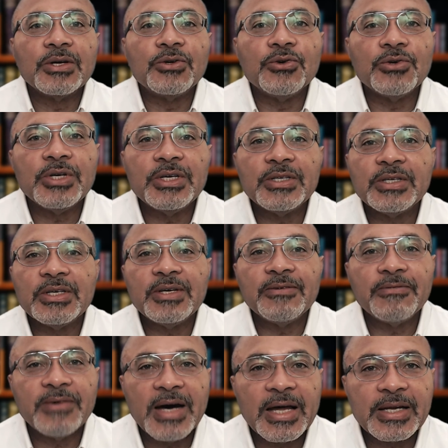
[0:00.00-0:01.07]

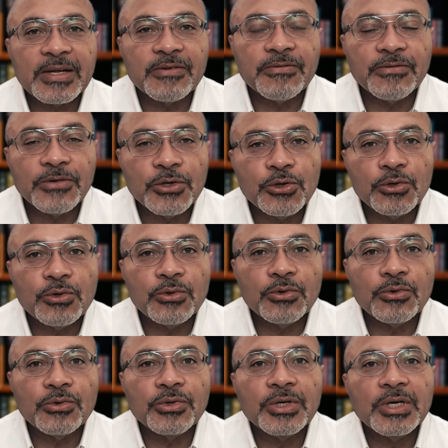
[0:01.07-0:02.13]
Greasy, fatty
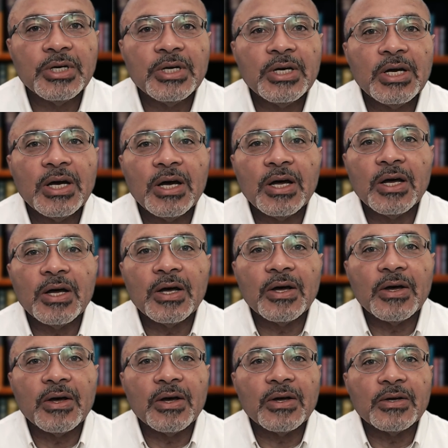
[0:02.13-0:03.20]
food,
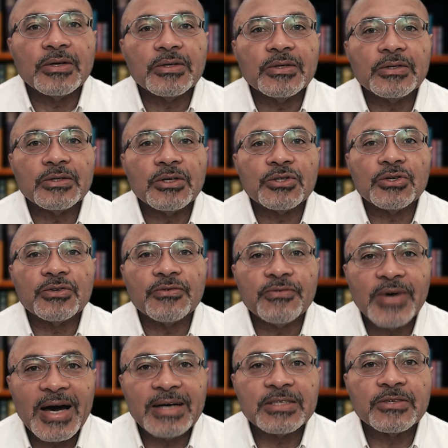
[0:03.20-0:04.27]
such as
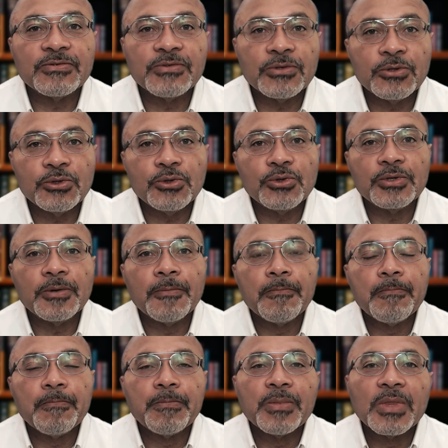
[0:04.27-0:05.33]
fast food,
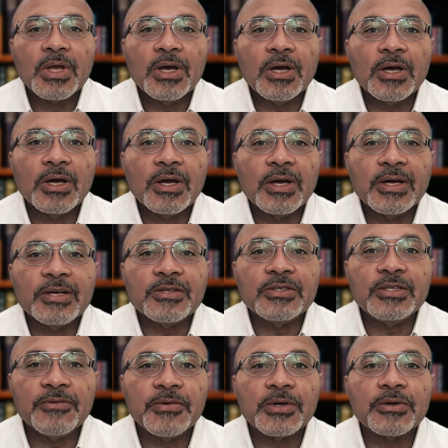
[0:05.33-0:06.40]
is
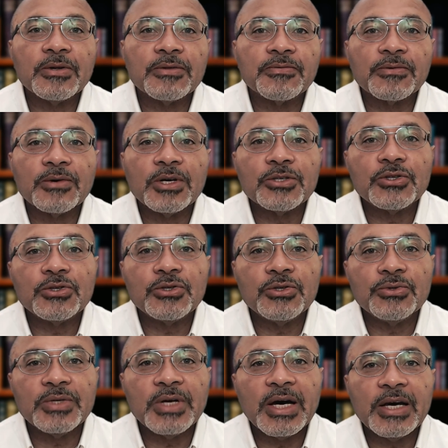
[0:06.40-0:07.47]
difficult for us
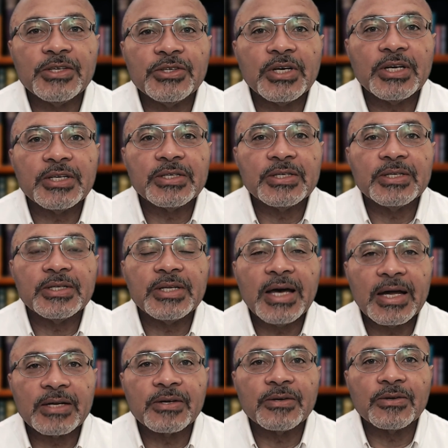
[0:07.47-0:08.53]
to digest, and
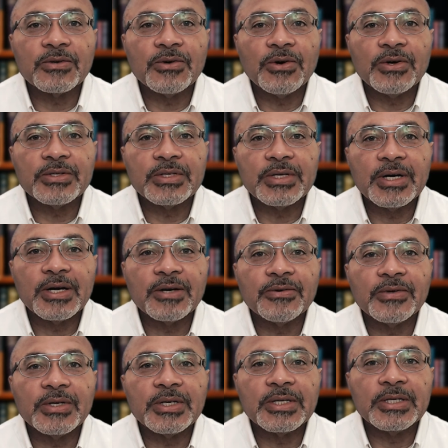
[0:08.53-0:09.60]
that can cause
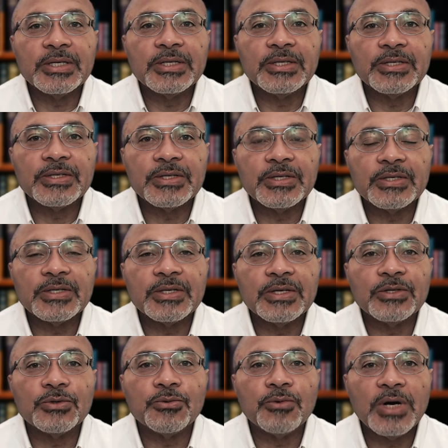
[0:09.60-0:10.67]
diarrheal illnesses
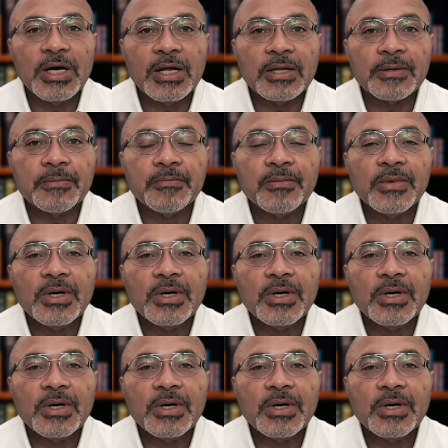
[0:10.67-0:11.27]
as well.